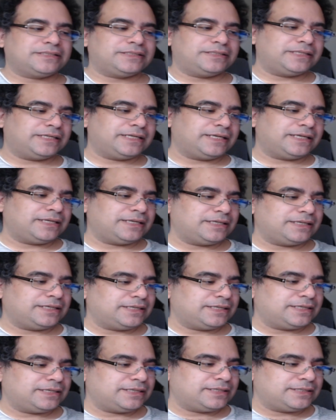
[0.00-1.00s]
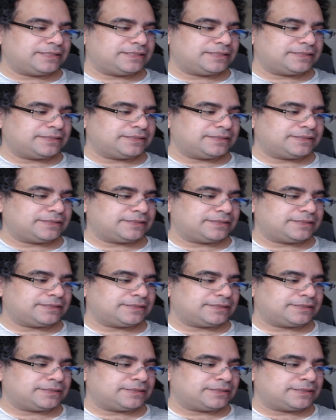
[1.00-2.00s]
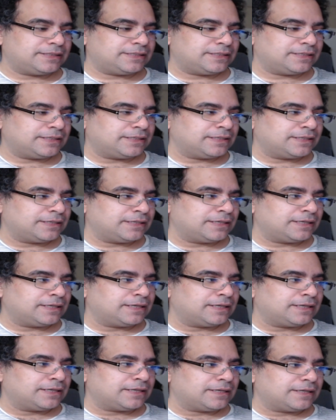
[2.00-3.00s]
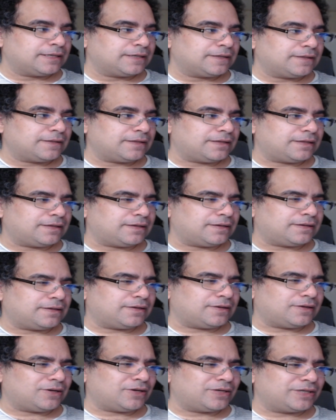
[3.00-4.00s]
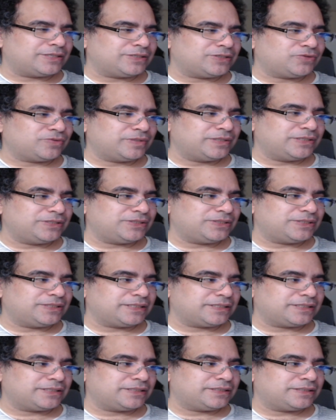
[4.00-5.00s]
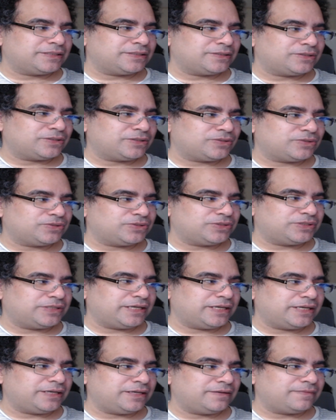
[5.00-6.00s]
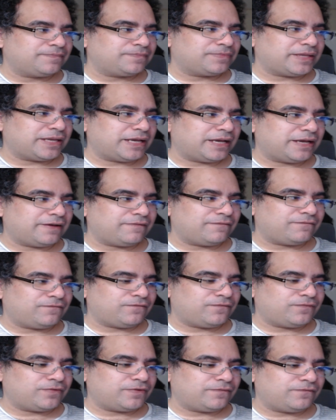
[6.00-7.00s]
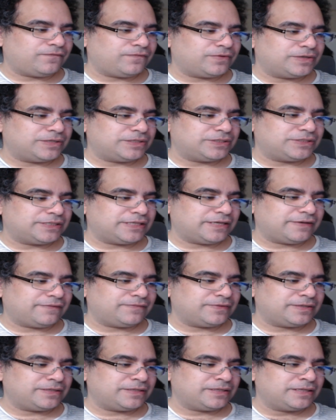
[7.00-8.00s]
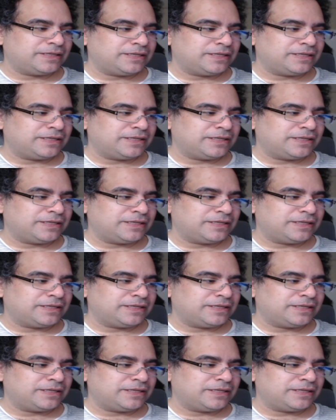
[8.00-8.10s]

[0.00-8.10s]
Today is August 26th, Thursday at 4:47.